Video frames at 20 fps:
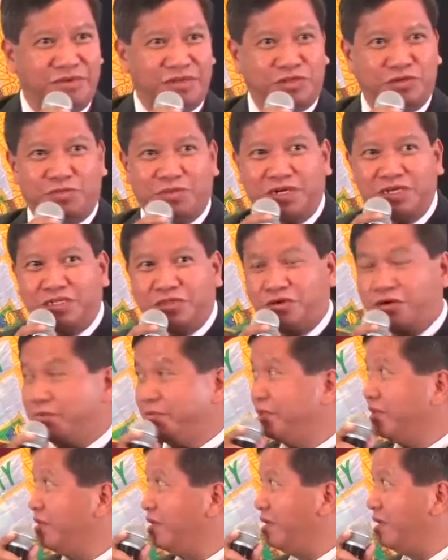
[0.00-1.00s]
super
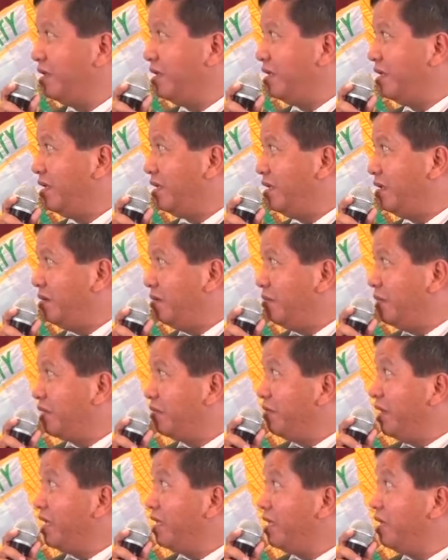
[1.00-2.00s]
absorbent.
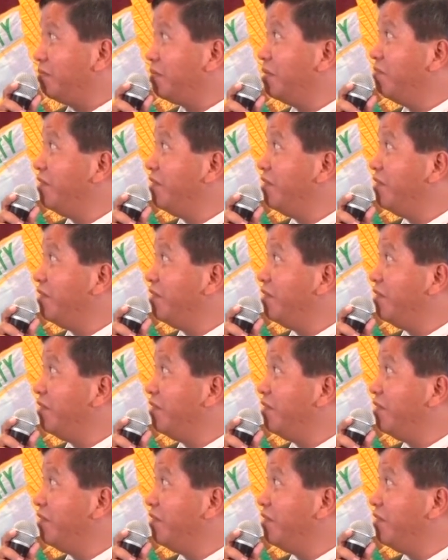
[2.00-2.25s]
But we ended up